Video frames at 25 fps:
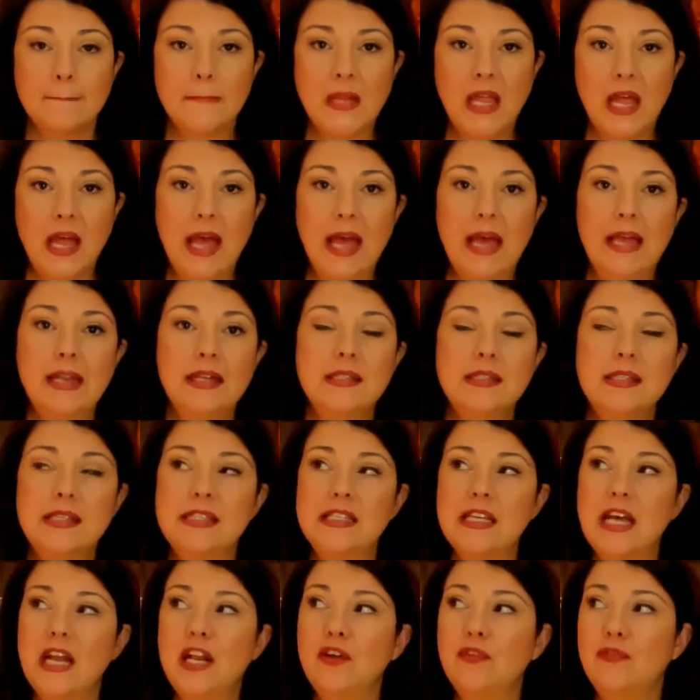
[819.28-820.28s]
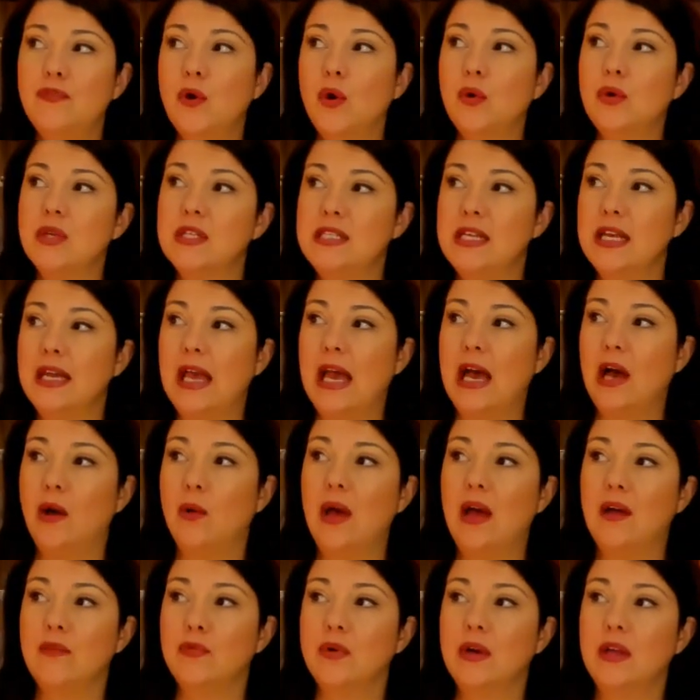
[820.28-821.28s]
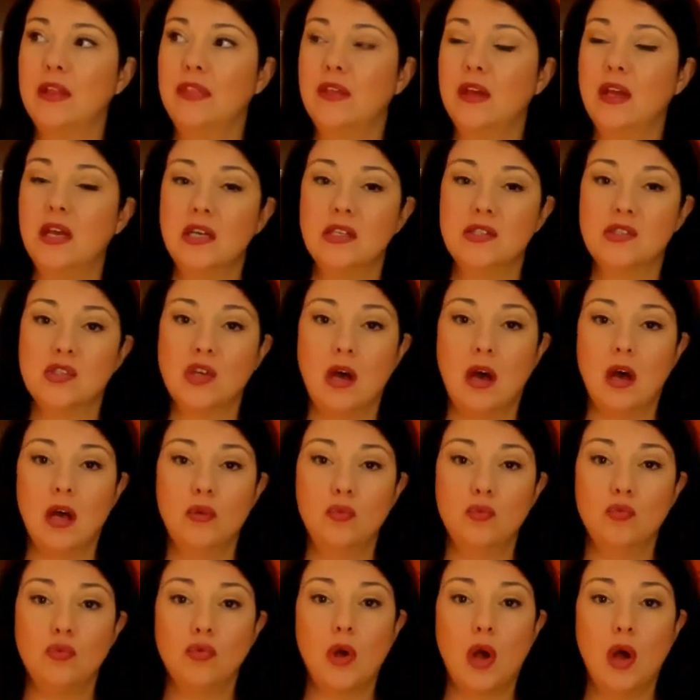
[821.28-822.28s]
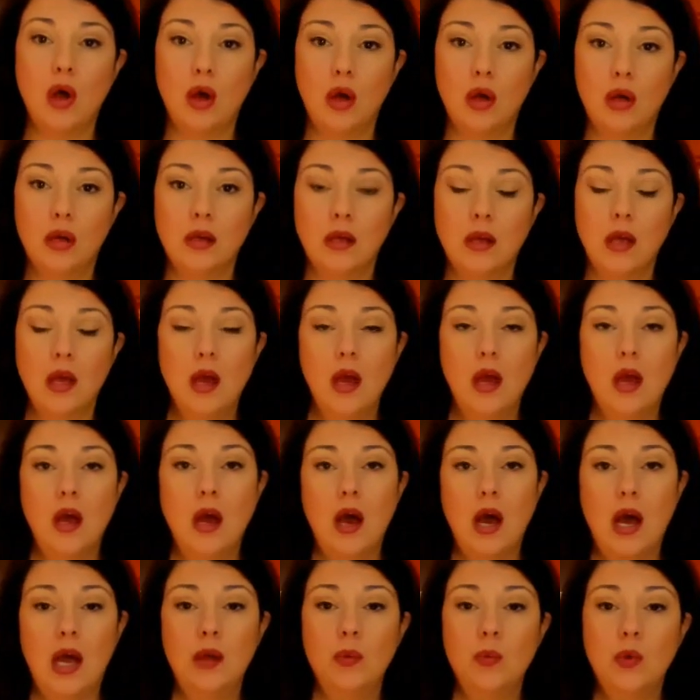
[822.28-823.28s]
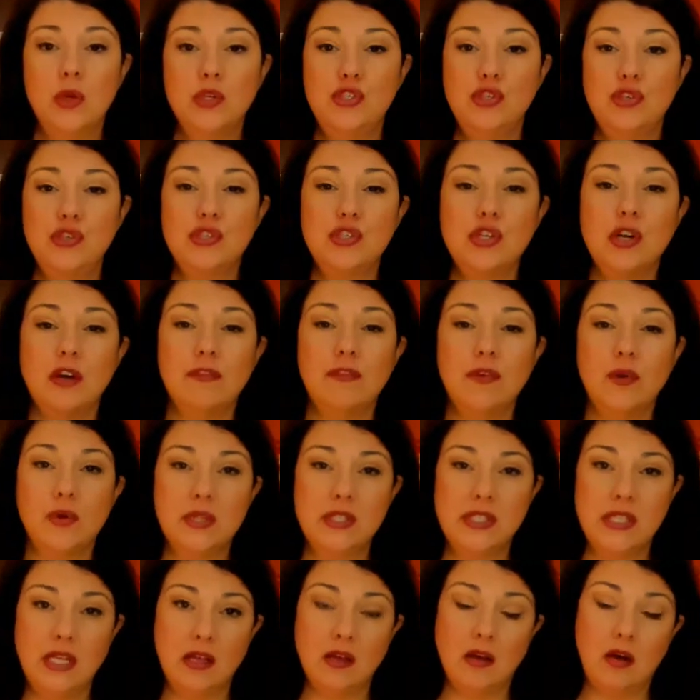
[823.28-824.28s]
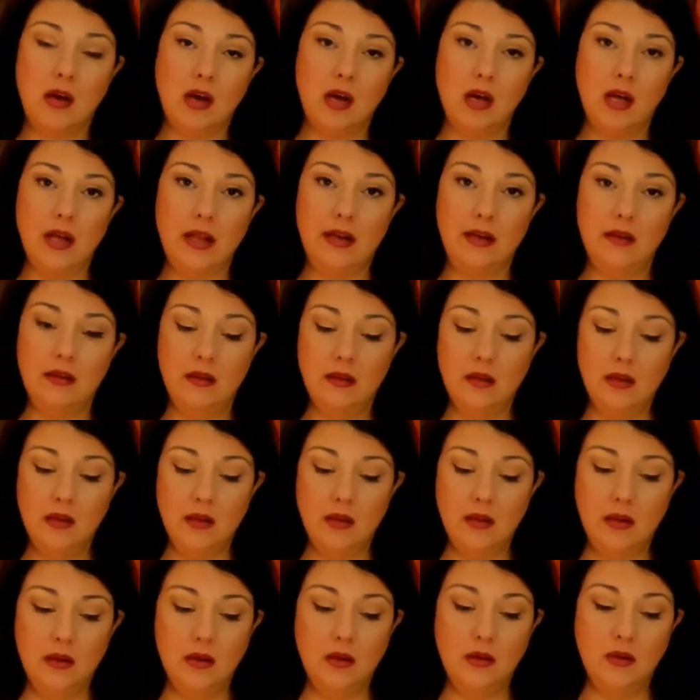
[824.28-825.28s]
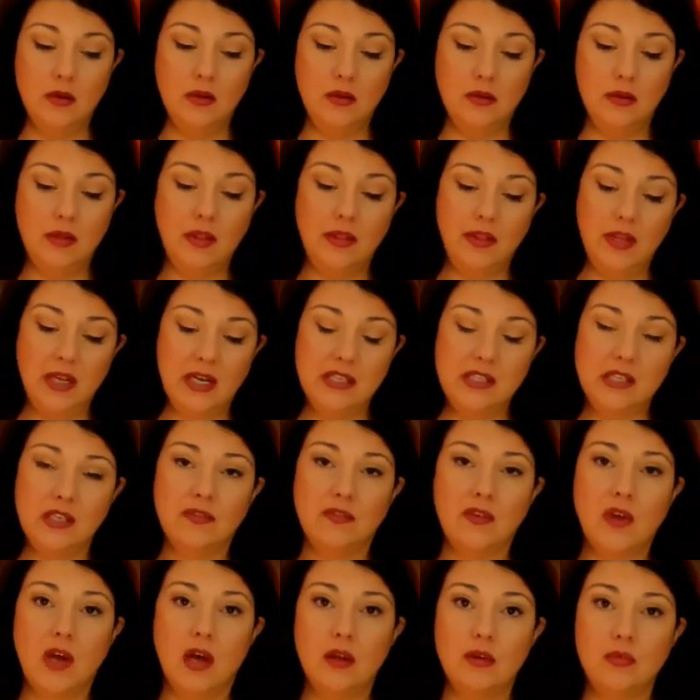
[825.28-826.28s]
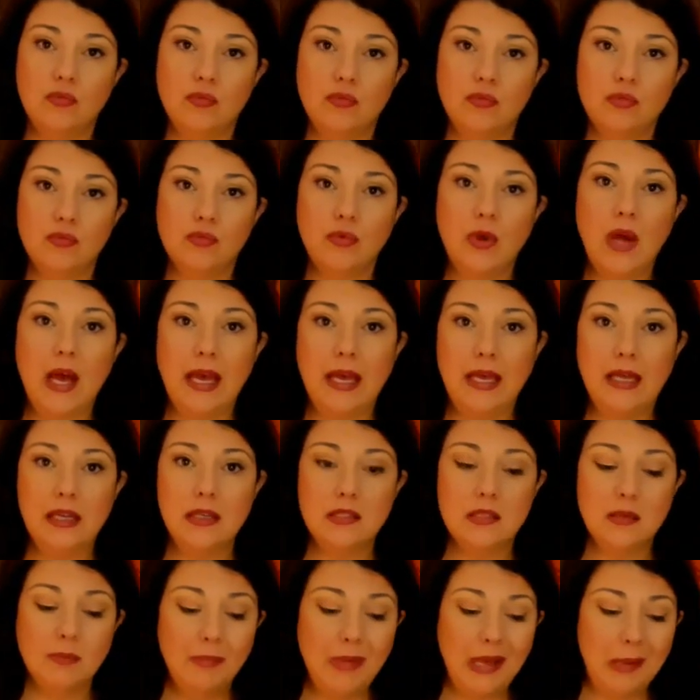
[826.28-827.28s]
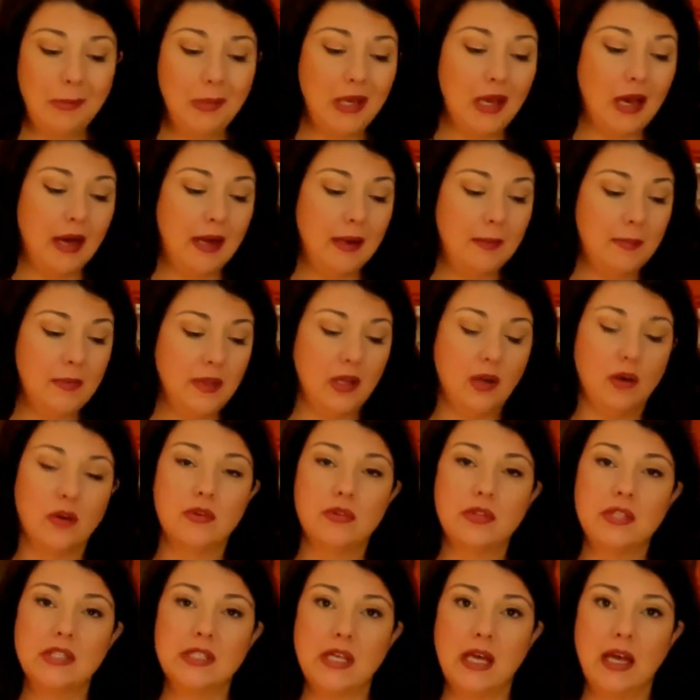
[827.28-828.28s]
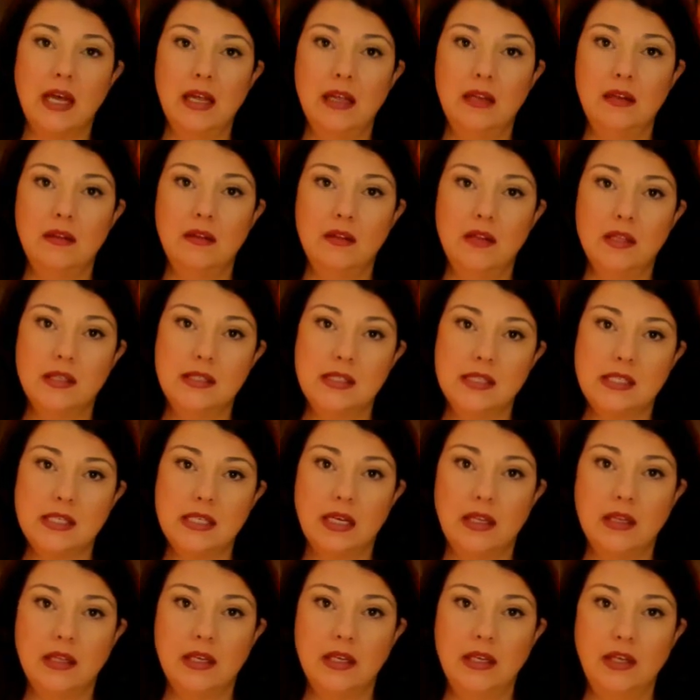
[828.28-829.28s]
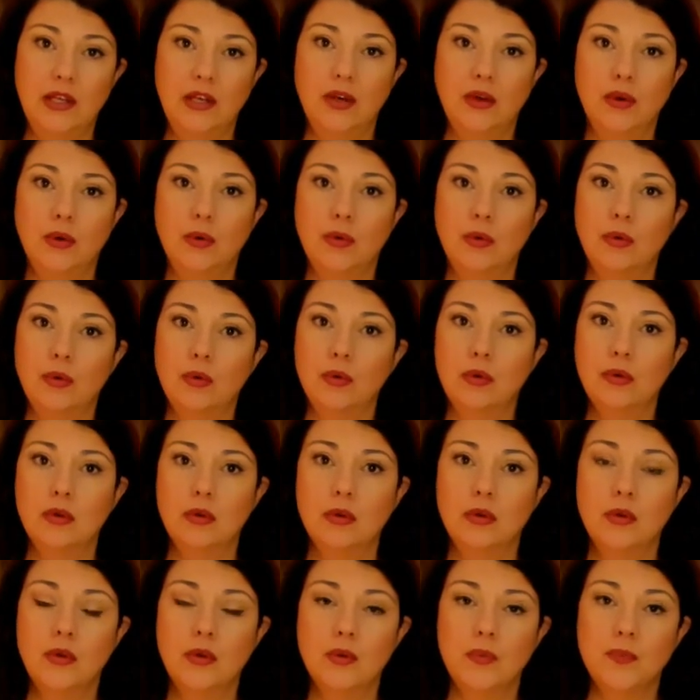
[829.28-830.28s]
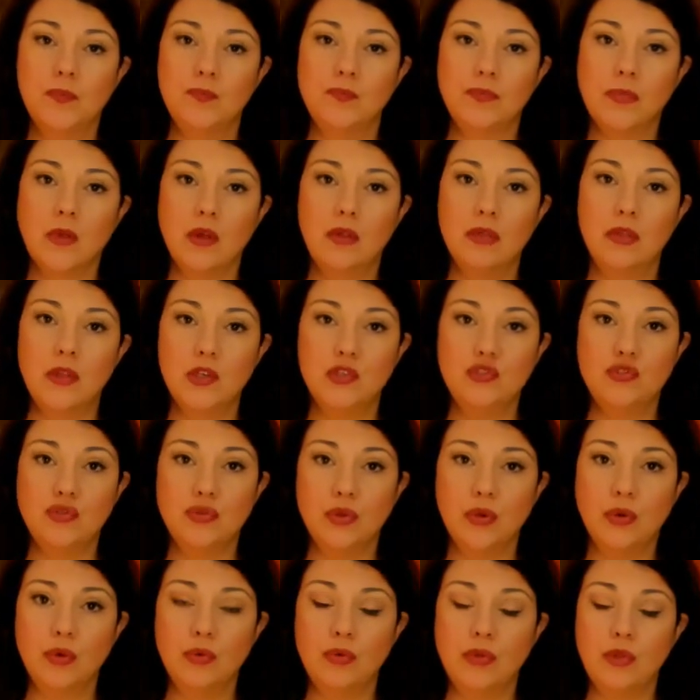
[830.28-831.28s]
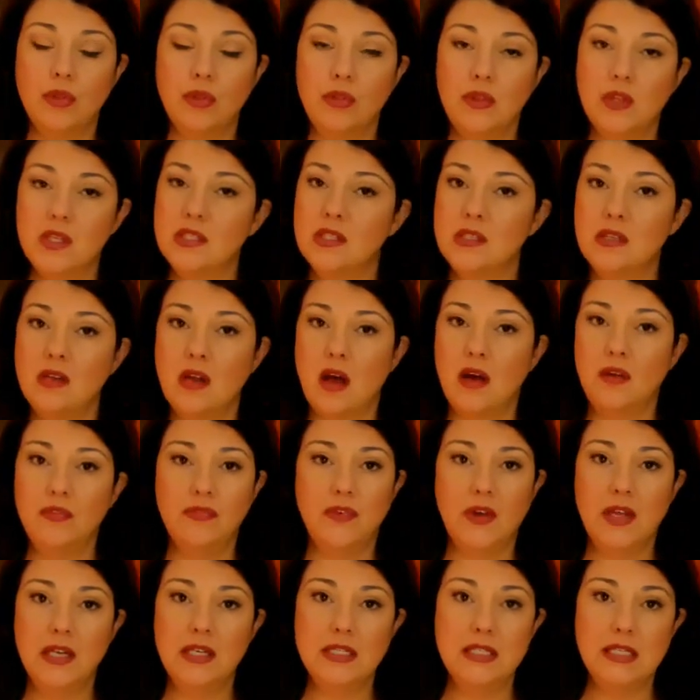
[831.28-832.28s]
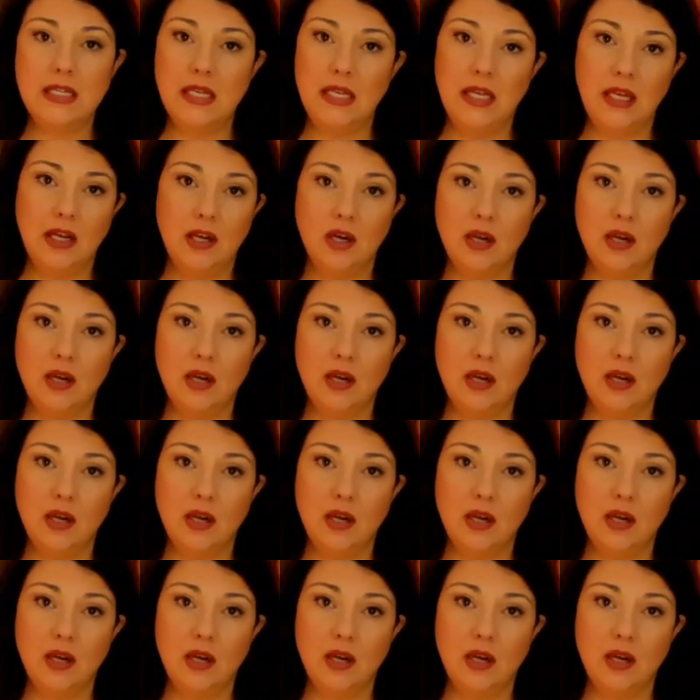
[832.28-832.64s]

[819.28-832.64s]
And instead of focusing how everything has gone wrong, I want you to start focusing on the things that have gone right. Maybe I'm the earth sign that's telling you the truth that's not fun to hear.